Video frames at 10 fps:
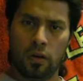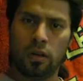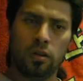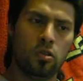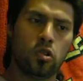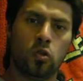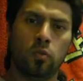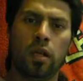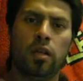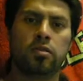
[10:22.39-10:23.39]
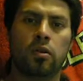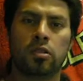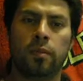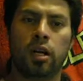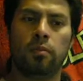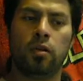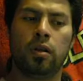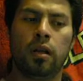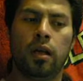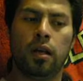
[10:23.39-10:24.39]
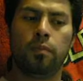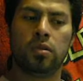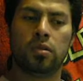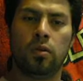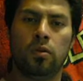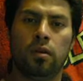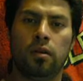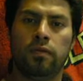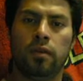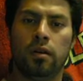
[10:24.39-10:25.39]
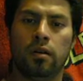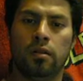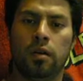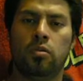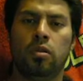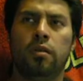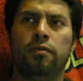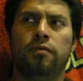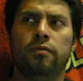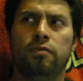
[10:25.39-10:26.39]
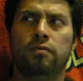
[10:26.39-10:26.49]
Here on YouTube, many years ago, somebody uploaded an episode of WF